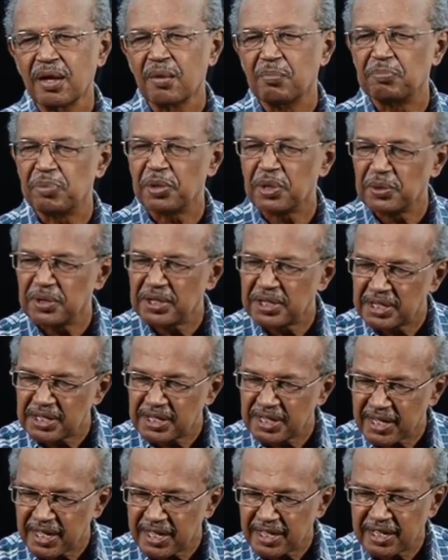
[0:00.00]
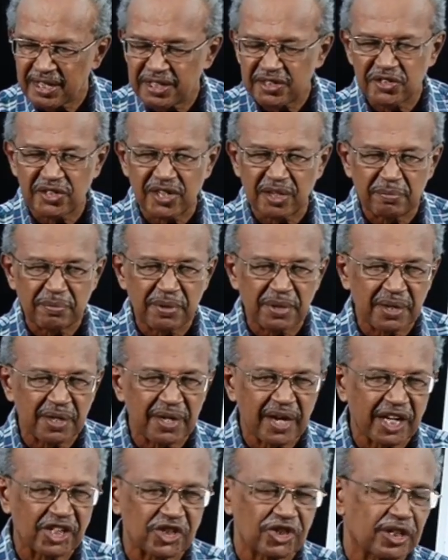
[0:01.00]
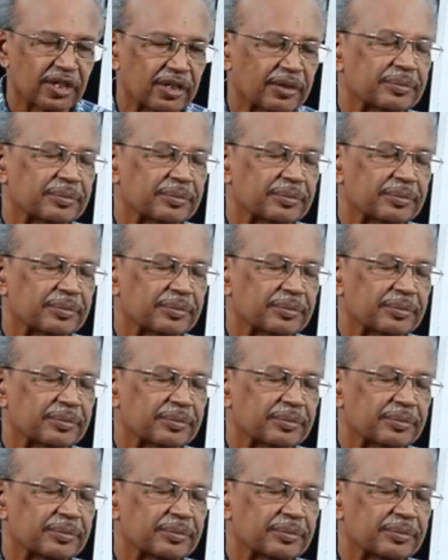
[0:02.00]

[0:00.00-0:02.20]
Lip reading: Purely temporary action.